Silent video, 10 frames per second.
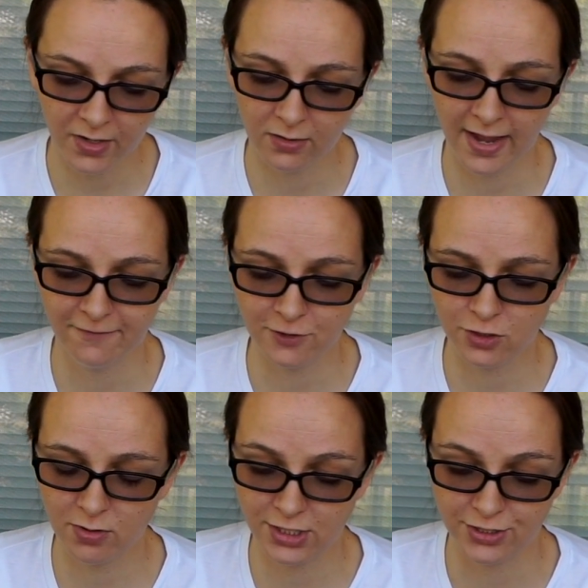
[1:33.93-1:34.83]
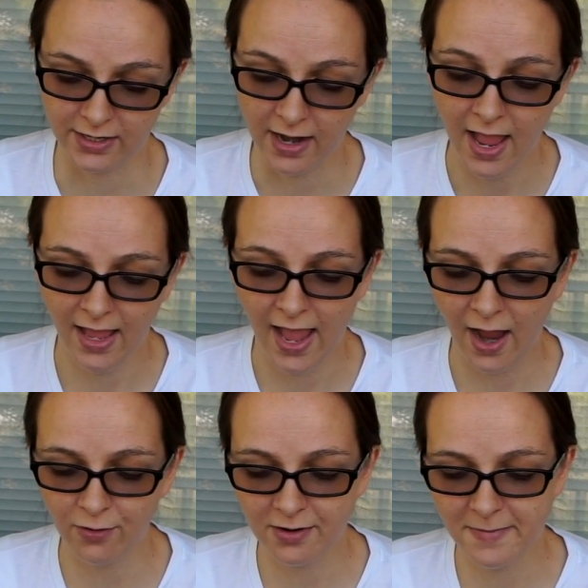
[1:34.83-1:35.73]
Okay, first question.
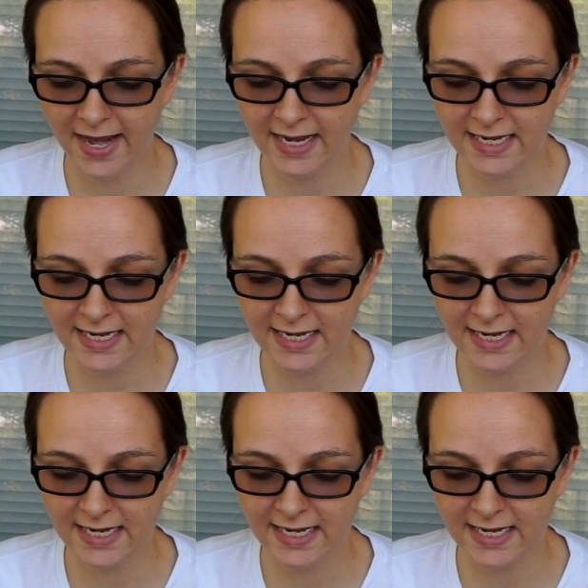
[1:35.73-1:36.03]
I want to make